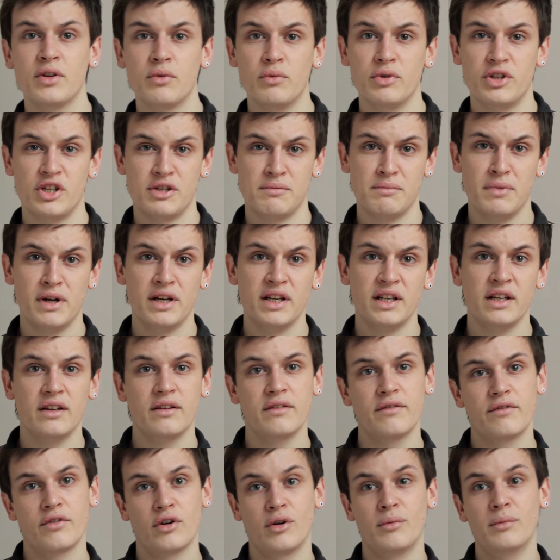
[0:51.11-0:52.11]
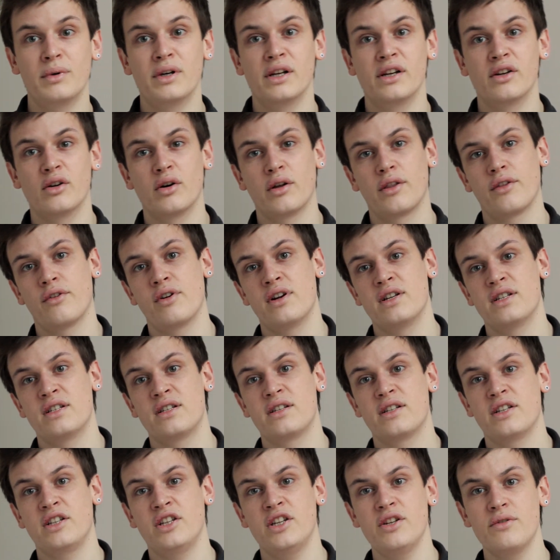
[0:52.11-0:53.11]
which is money from
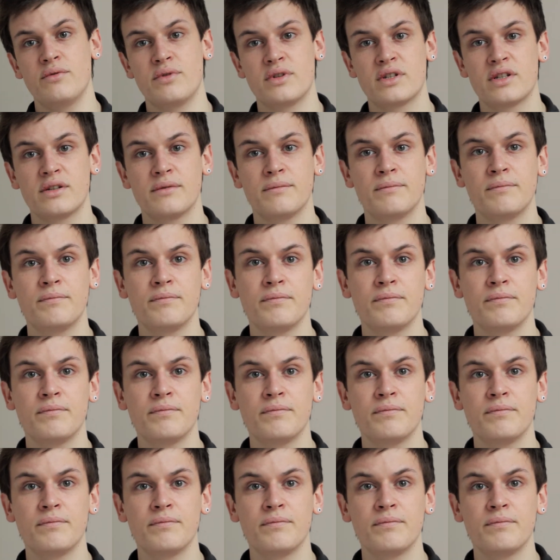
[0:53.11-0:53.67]
unauthorised use.